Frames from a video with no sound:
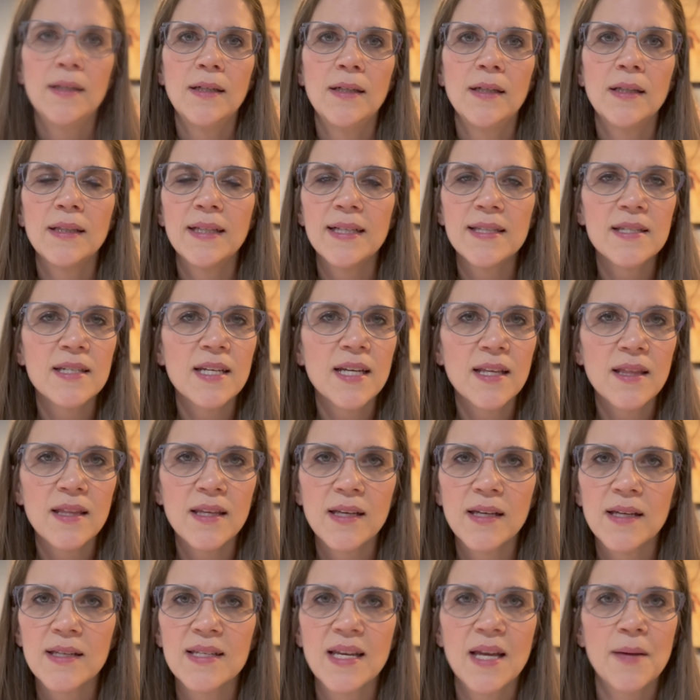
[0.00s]
Let's take the
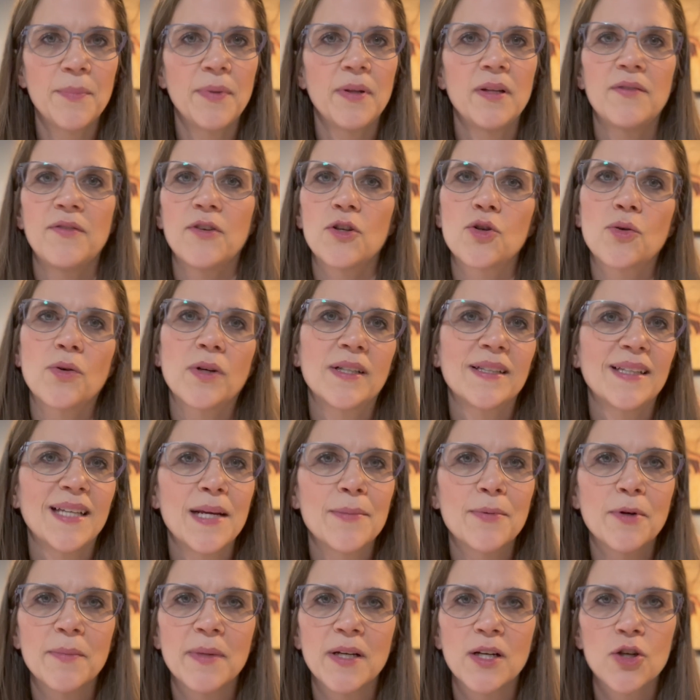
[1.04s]
example of a torn
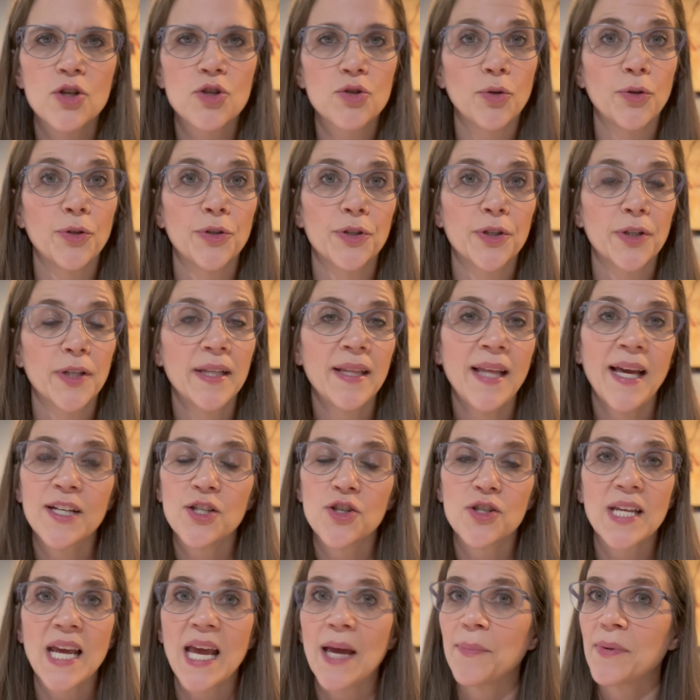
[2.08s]
labrum in a shoulder, and that
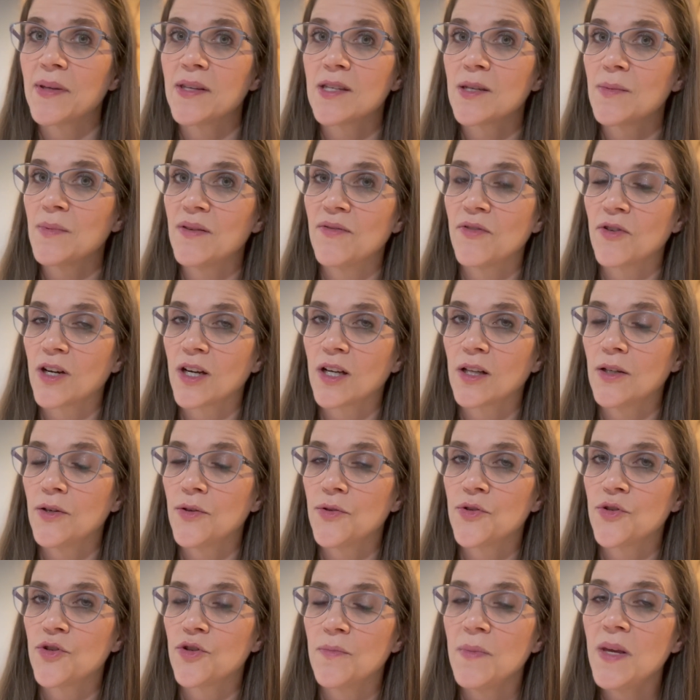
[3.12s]
just happens to be very
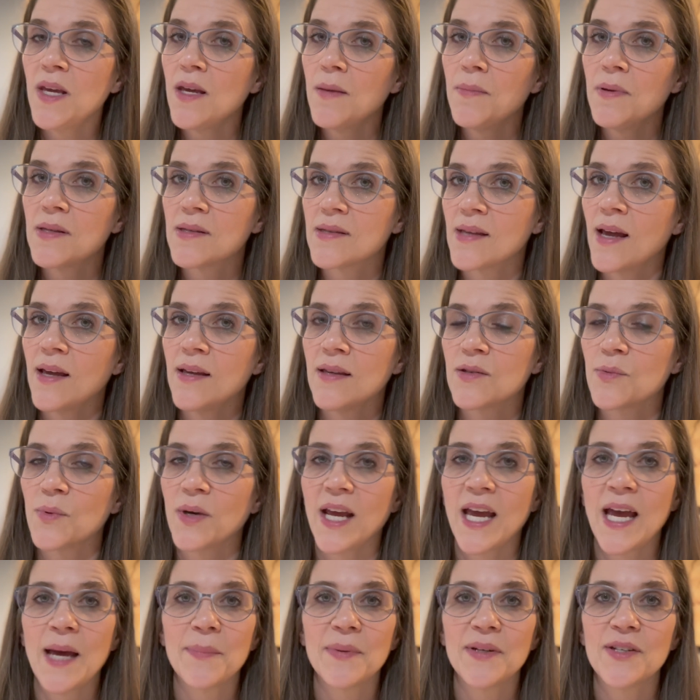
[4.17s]
close to me because that is what
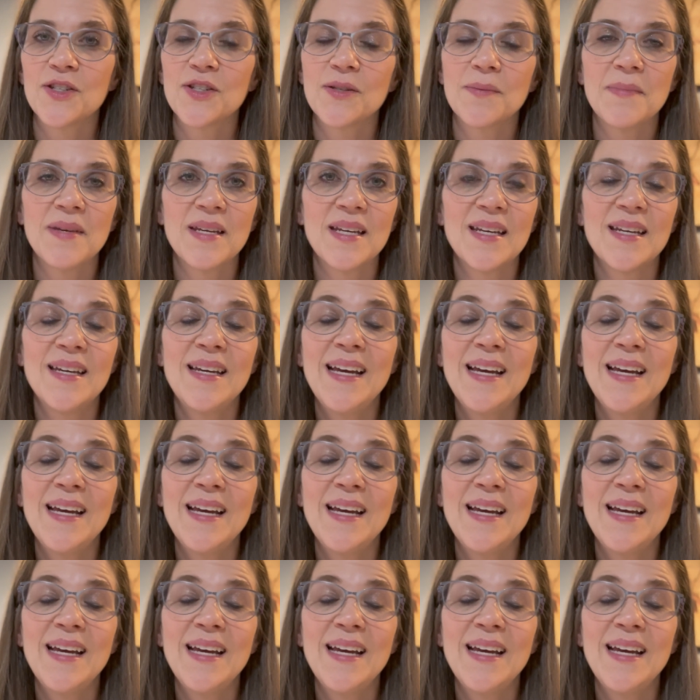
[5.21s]
happened to me,